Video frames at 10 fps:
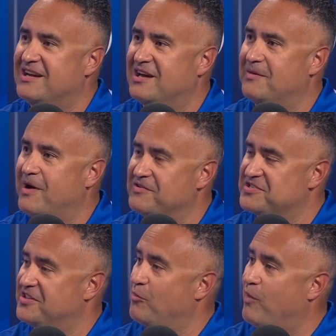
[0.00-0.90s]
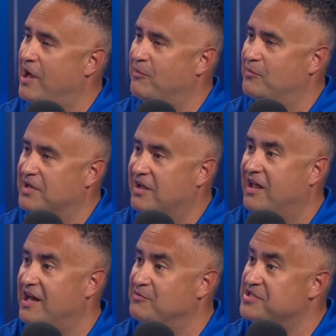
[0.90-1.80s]
Um, obviously, the white one when
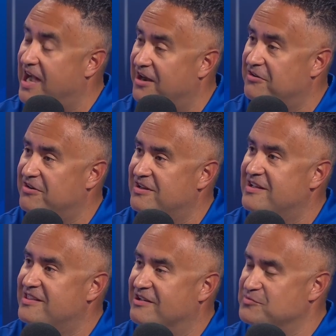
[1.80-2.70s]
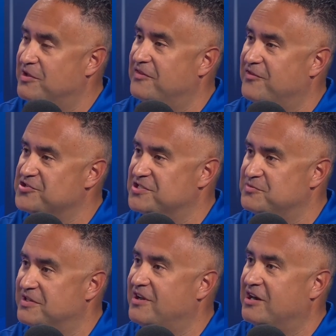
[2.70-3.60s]
Kalani was hired, that was one of the first things
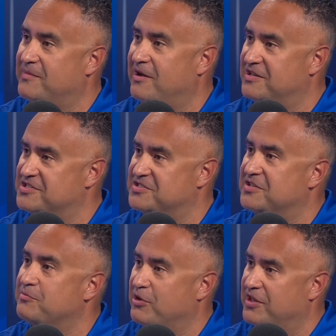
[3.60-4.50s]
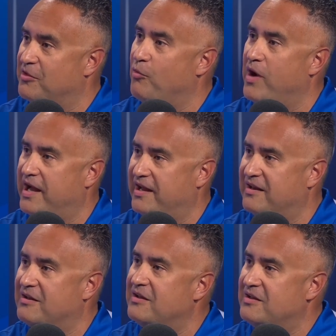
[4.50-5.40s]
we had talked about is bringing the white
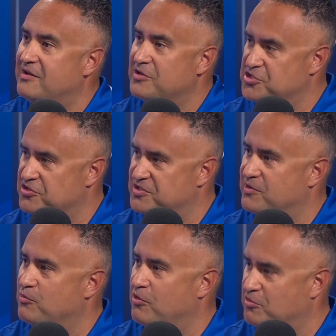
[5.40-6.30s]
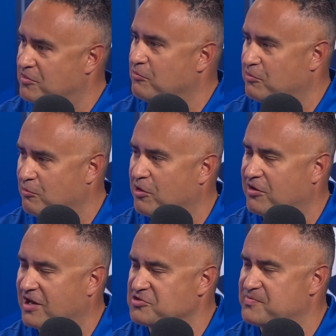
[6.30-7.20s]
jersey with royal royal
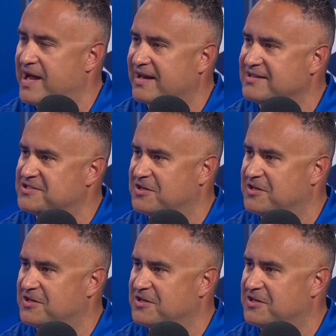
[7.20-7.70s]
colors back, and hmm.